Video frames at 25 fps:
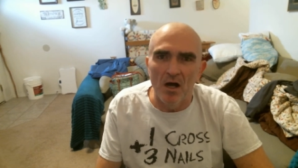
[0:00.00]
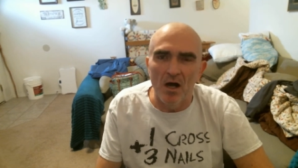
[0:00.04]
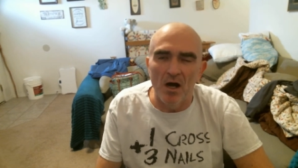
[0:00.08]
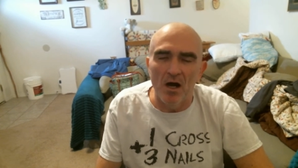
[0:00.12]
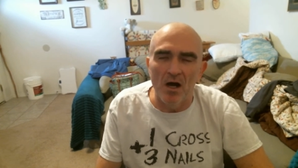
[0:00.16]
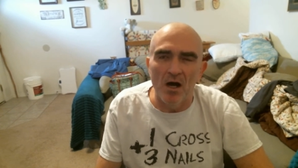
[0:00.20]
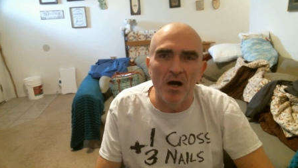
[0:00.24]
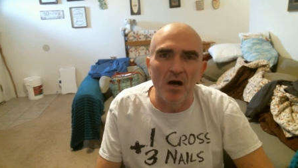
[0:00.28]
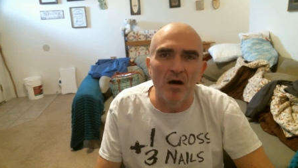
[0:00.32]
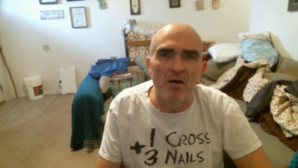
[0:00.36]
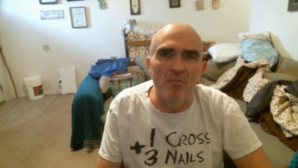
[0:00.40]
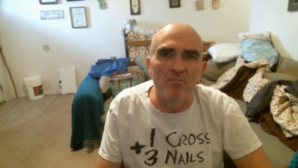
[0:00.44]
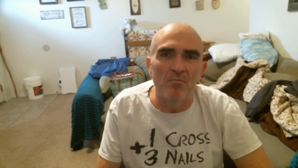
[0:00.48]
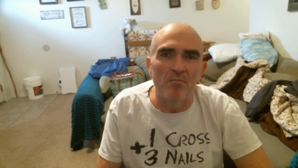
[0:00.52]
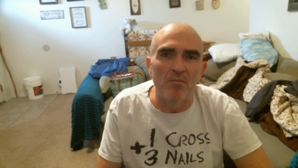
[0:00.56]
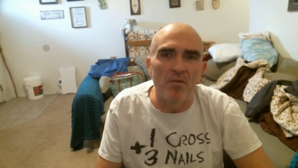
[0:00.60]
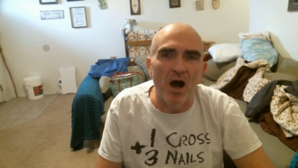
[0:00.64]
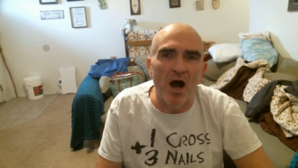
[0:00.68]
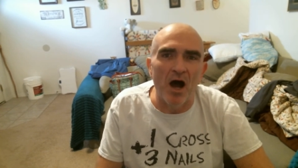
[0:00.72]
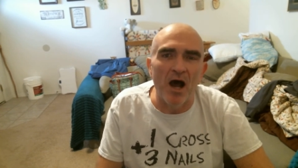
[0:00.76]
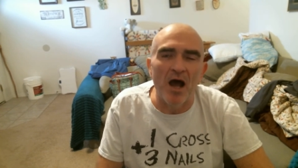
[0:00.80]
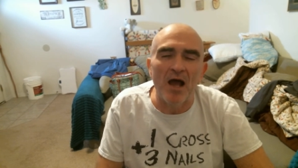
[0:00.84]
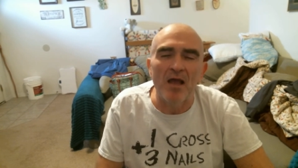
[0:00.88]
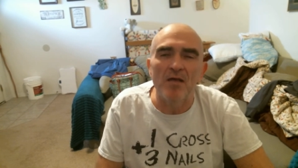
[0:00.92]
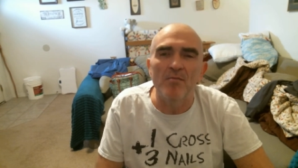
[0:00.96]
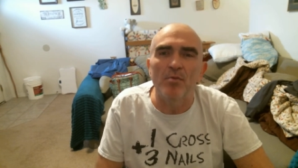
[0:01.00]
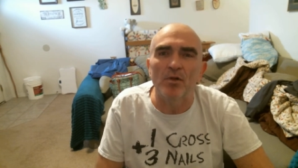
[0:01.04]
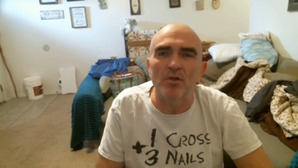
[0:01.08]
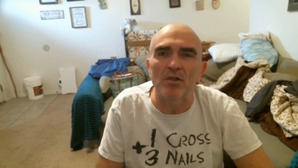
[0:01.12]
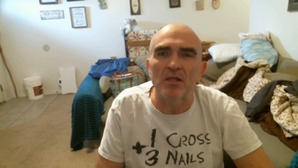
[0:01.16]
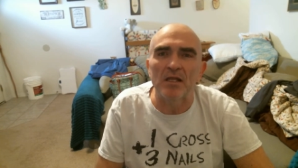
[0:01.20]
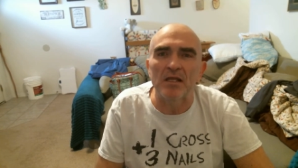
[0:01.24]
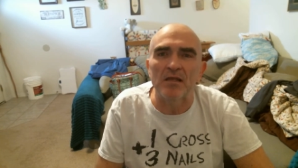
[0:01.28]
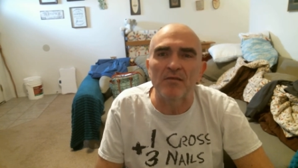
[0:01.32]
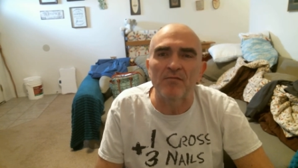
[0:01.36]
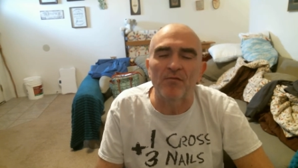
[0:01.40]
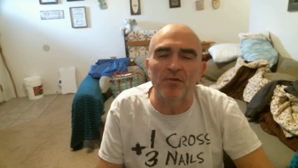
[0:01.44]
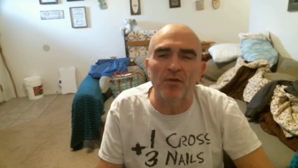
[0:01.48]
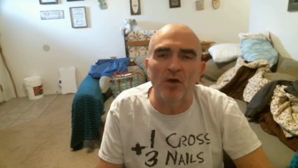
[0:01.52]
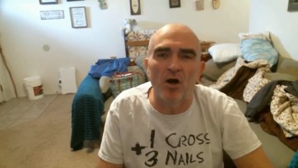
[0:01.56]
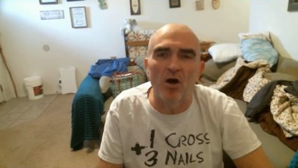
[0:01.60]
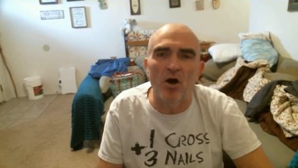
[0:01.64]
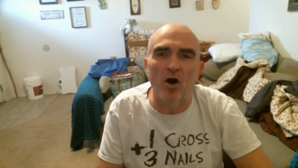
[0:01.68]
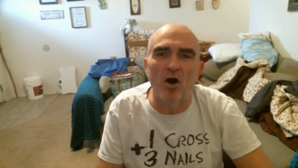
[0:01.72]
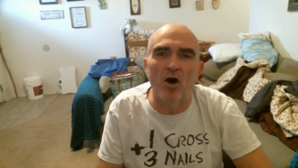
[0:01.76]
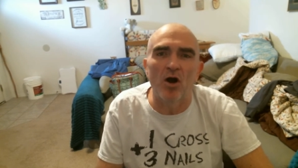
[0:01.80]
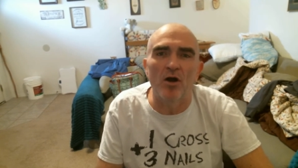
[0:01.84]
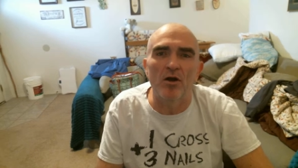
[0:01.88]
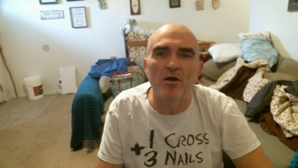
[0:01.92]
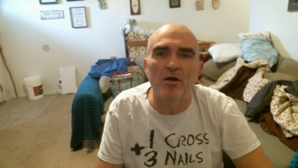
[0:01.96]
Um, I believe the
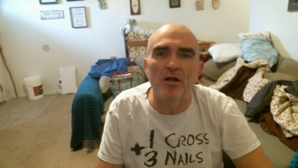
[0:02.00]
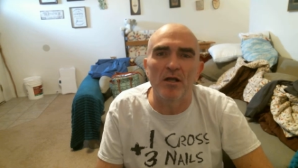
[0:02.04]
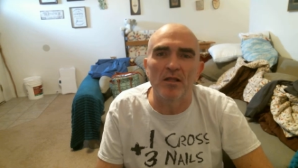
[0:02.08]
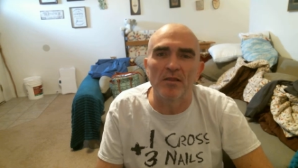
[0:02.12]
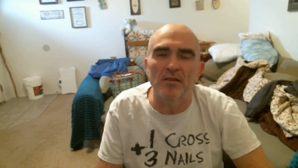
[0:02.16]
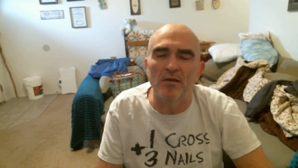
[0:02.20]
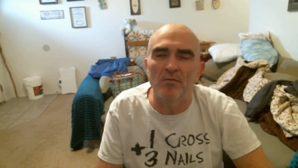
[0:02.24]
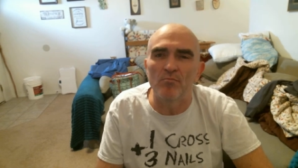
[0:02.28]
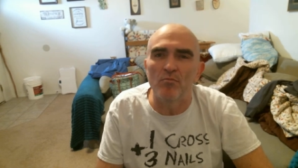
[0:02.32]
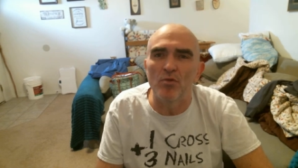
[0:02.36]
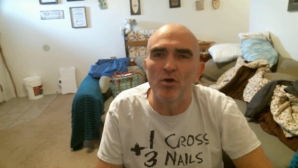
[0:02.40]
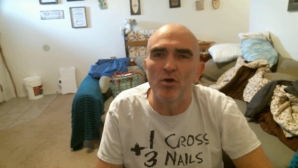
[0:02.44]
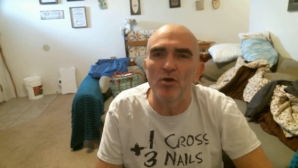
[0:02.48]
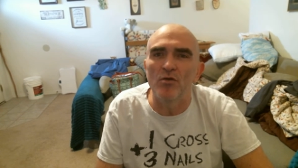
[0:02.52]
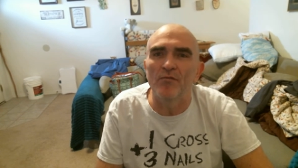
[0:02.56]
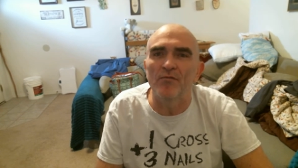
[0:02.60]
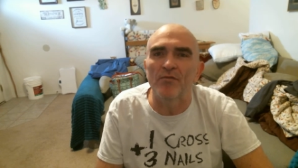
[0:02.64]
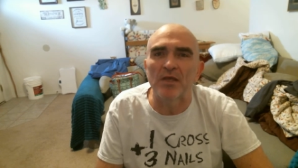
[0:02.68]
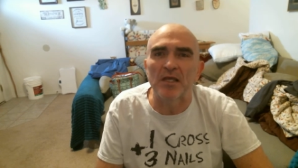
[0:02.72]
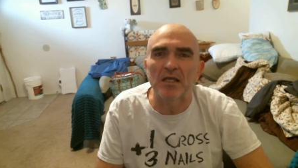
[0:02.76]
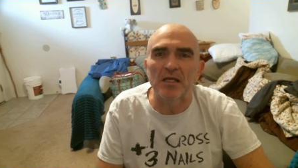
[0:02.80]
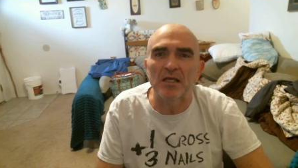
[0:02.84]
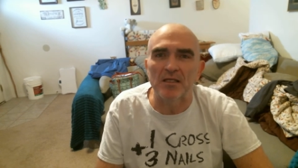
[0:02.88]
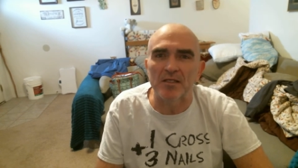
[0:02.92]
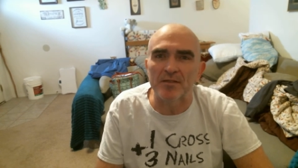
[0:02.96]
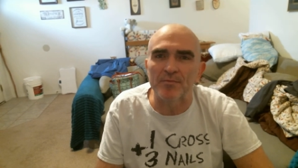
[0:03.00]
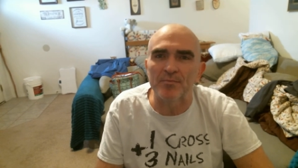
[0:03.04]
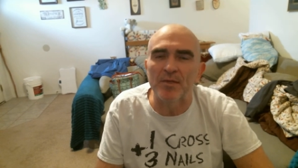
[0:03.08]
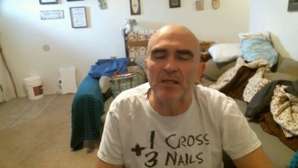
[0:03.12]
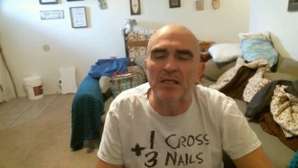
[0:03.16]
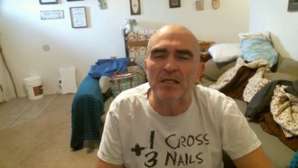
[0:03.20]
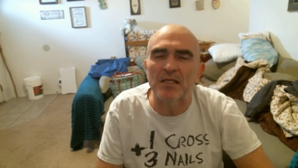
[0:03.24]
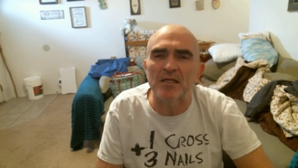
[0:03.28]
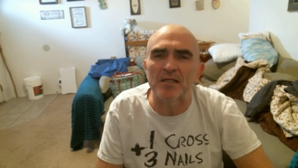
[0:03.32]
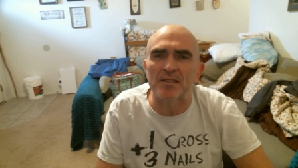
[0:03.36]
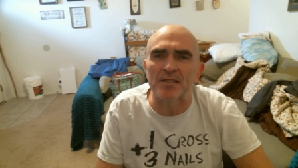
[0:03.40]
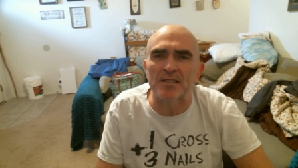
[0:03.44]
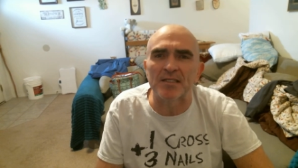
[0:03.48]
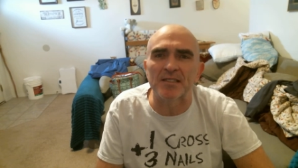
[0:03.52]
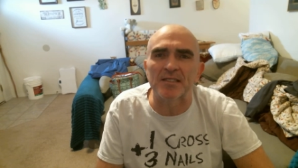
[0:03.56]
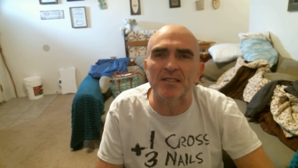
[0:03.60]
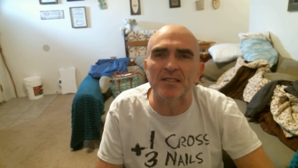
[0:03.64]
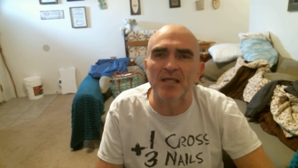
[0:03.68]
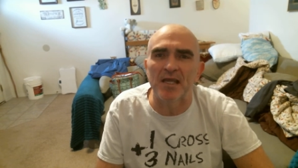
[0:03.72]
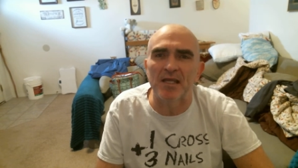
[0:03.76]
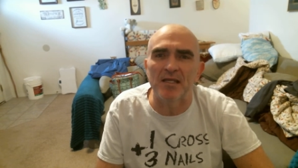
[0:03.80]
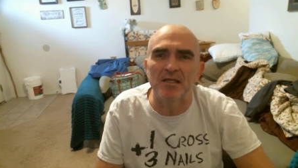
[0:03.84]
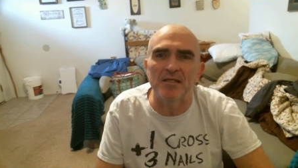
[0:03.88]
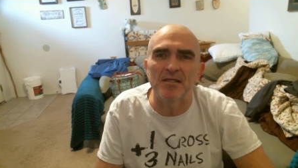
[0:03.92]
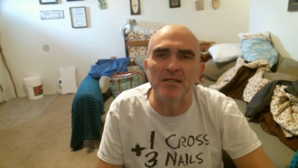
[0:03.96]
R in the movie is because
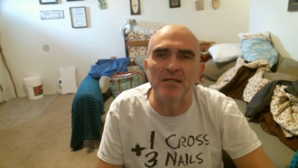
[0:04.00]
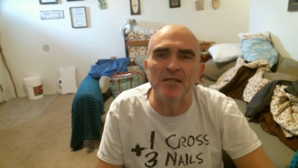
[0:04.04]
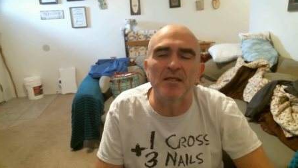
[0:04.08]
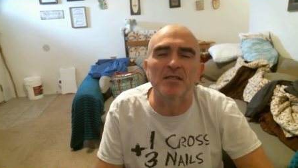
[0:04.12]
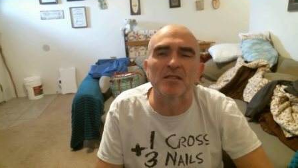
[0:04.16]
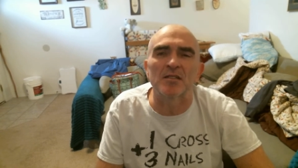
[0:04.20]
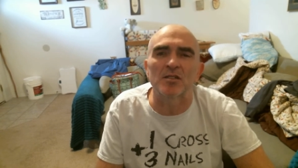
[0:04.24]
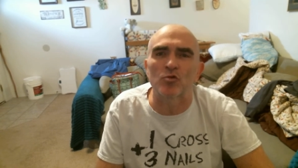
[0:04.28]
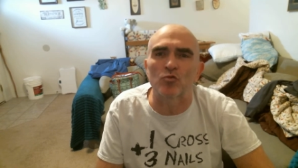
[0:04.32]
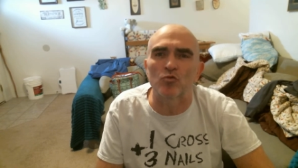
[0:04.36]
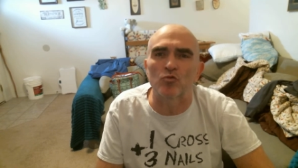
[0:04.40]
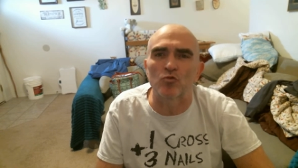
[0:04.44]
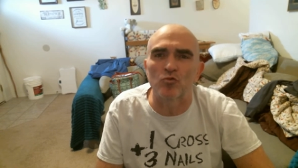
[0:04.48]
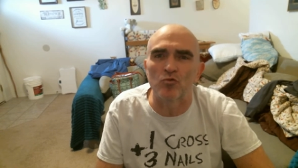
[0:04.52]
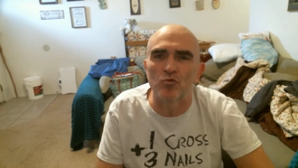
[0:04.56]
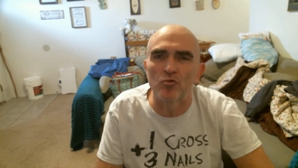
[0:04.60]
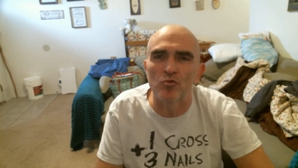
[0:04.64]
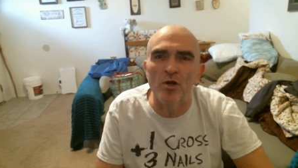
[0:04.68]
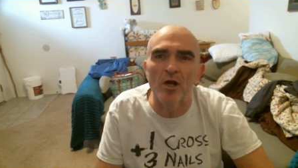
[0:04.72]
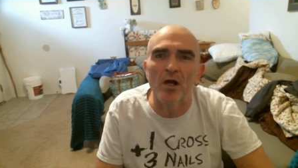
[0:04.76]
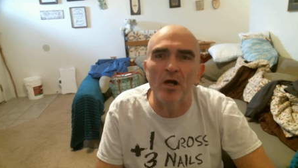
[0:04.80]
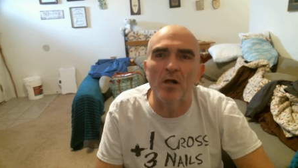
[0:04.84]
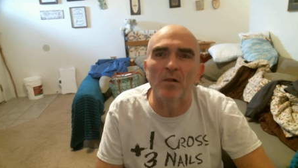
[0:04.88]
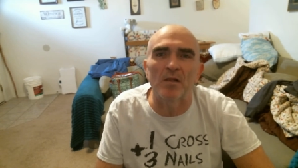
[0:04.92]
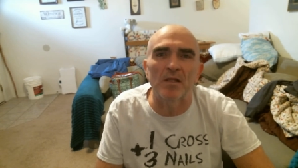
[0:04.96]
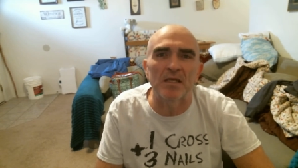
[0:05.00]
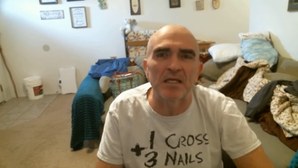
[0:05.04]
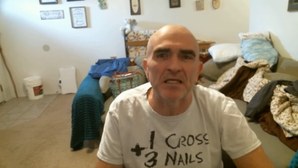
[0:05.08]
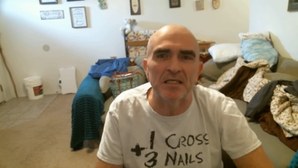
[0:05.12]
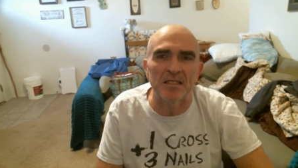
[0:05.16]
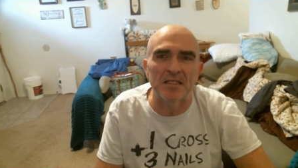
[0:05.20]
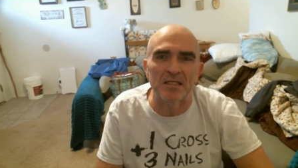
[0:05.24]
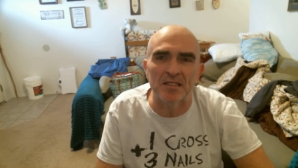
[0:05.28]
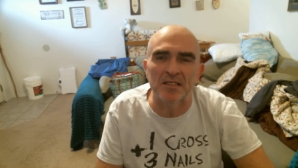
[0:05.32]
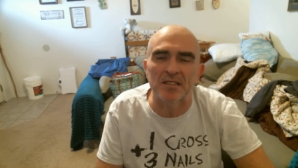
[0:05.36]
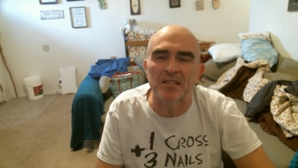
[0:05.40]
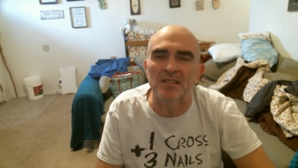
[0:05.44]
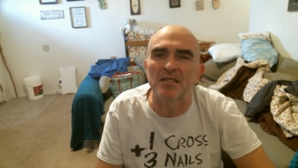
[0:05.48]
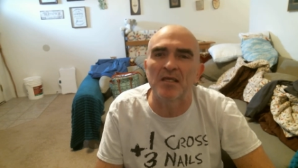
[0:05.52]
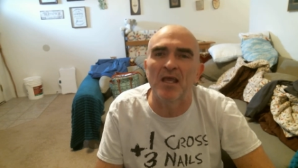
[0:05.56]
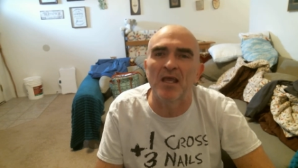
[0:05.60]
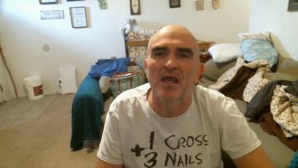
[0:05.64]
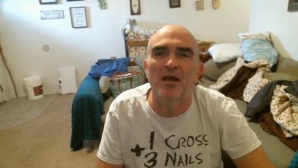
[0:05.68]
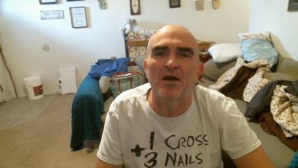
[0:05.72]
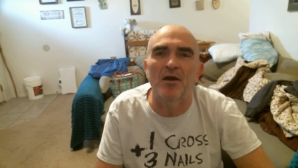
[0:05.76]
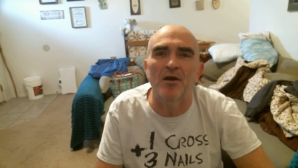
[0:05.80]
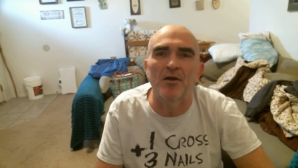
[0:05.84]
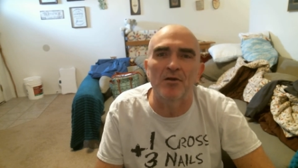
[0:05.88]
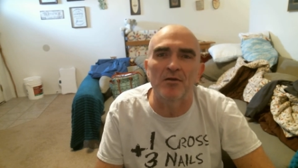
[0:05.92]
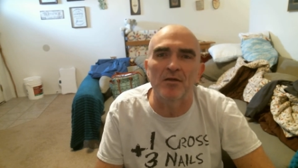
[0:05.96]
Satan is really
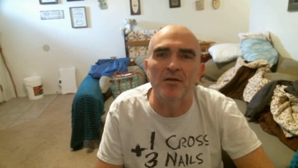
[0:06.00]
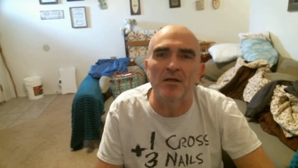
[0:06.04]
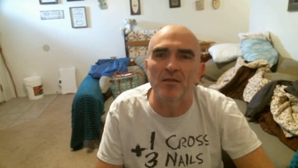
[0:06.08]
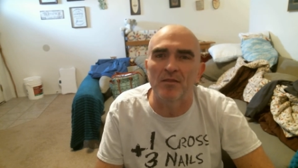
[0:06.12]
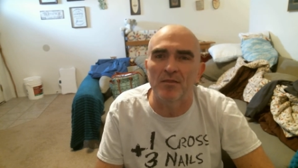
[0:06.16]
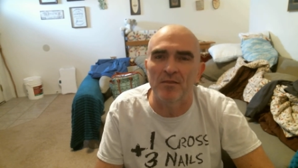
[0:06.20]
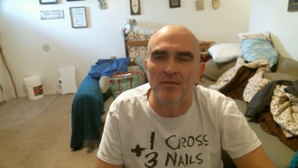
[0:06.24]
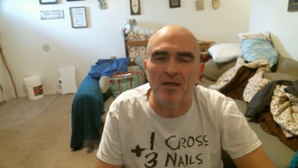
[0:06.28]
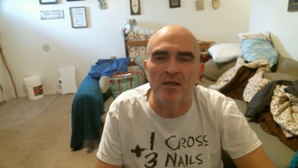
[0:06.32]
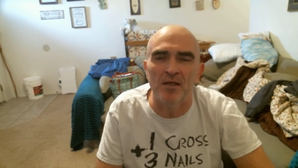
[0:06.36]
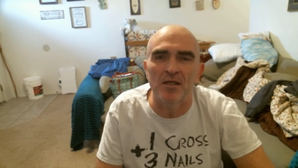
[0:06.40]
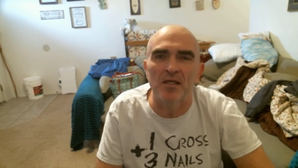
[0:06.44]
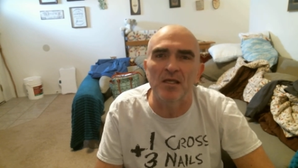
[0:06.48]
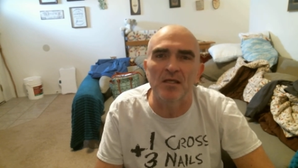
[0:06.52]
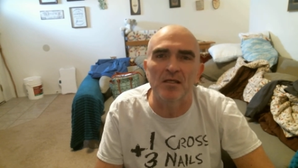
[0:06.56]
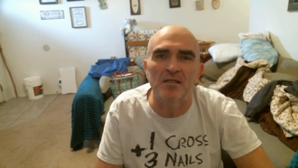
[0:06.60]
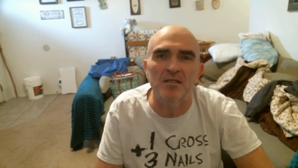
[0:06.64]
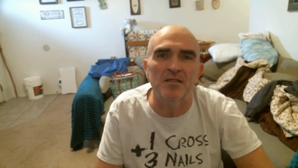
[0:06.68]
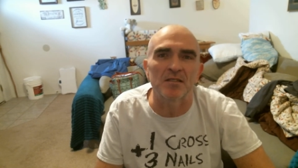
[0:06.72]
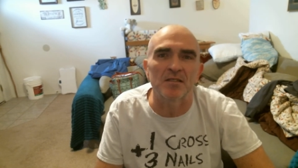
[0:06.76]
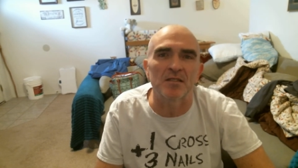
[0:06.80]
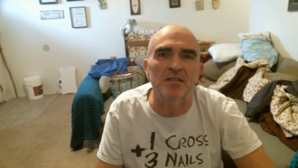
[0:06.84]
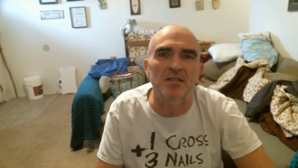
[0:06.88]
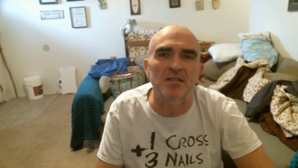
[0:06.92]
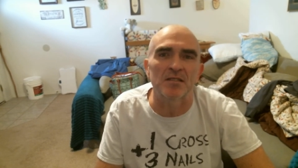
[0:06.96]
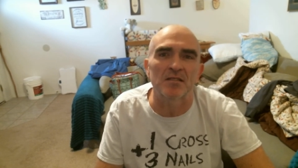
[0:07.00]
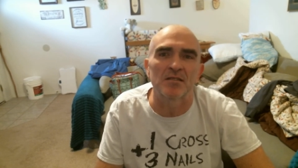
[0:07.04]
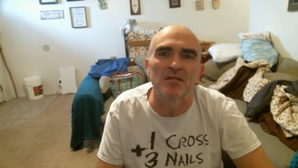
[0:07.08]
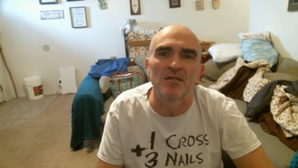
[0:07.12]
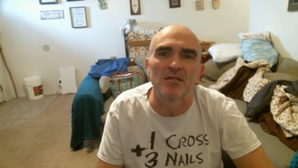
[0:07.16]
scared that his